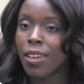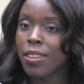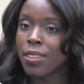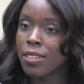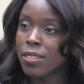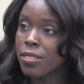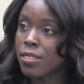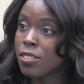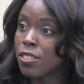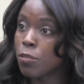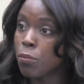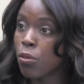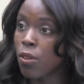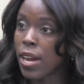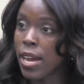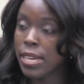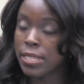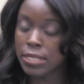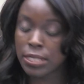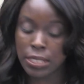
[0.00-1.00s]
This is
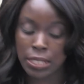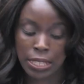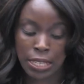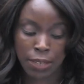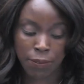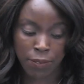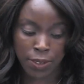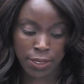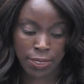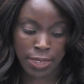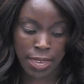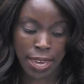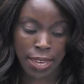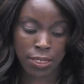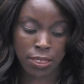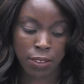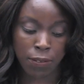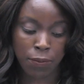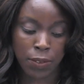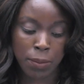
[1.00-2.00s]
surprising given
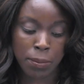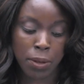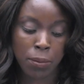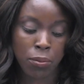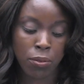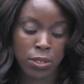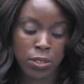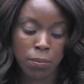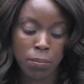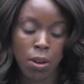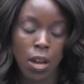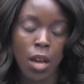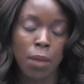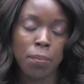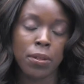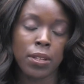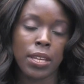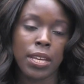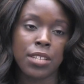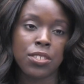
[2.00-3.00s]
that the female prison
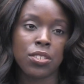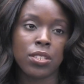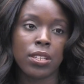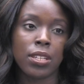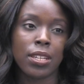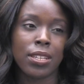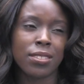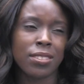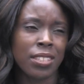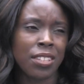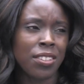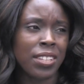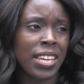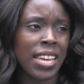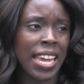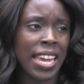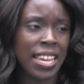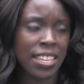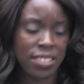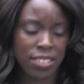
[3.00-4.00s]
population is
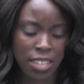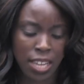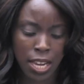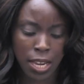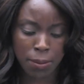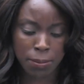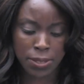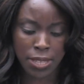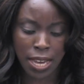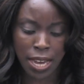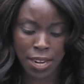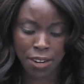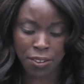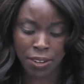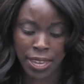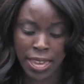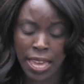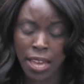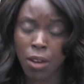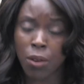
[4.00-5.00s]
nearly 8 times
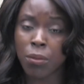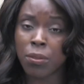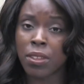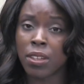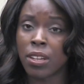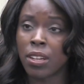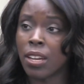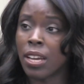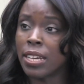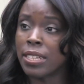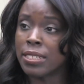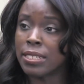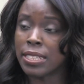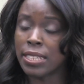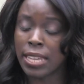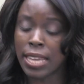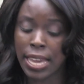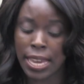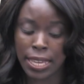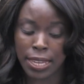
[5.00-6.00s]
higher now than in
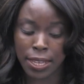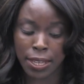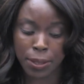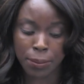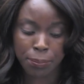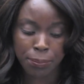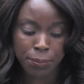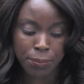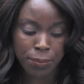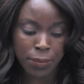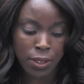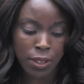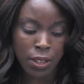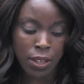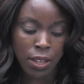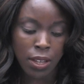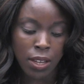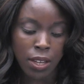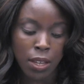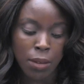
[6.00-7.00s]
1980.
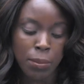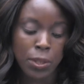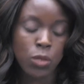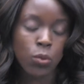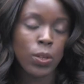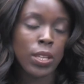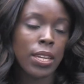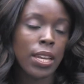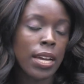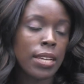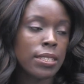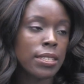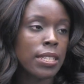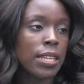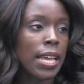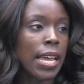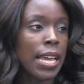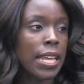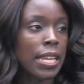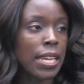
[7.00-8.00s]
Between
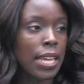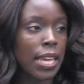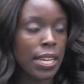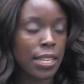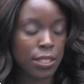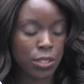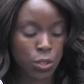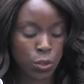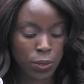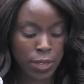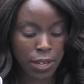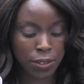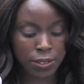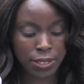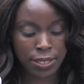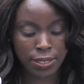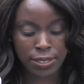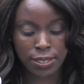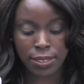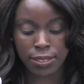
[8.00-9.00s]
1980 and
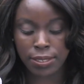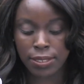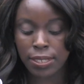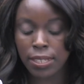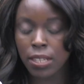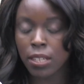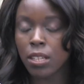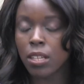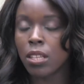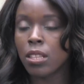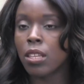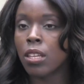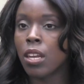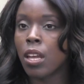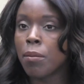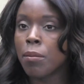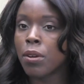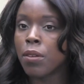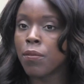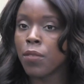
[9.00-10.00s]
2016, the
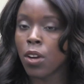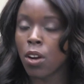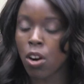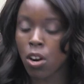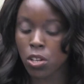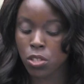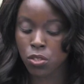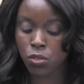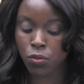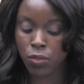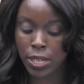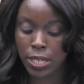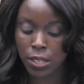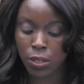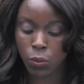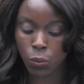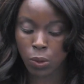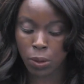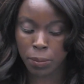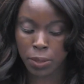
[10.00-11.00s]
number of
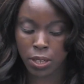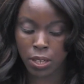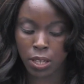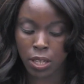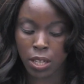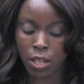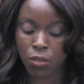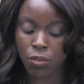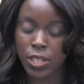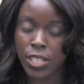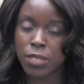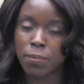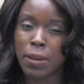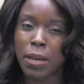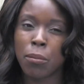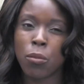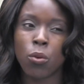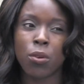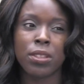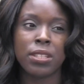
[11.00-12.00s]
incarcerated women increased
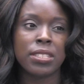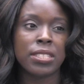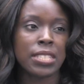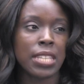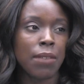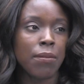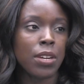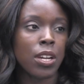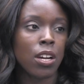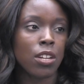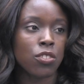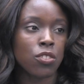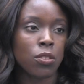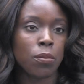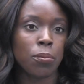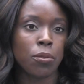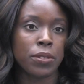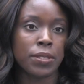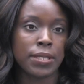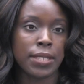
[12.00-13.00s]
by more than
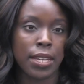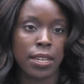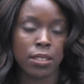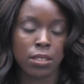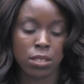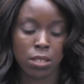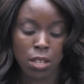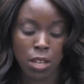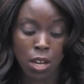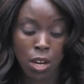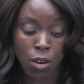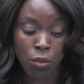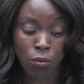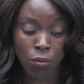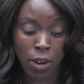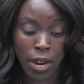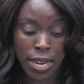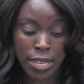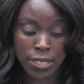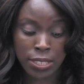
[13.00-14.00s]
700%,
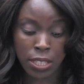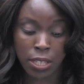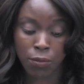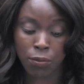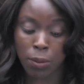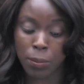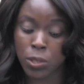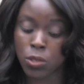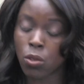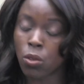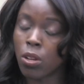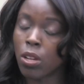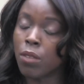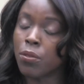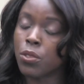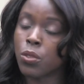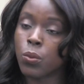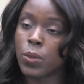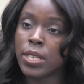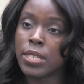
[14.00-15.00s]
rising from a total
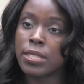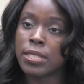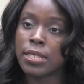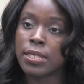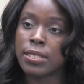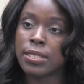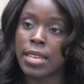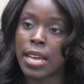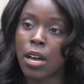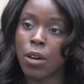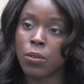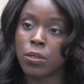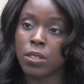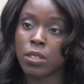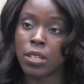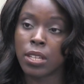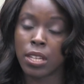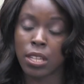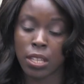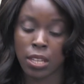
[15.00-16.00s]
of
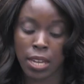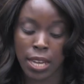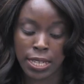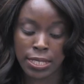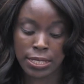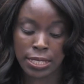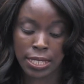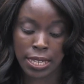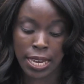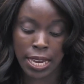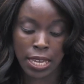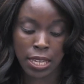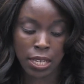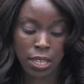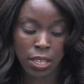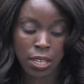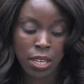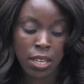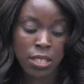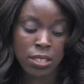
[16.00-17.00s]
26,000 in
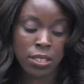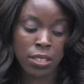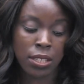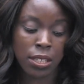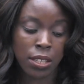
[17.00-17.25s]
1980 to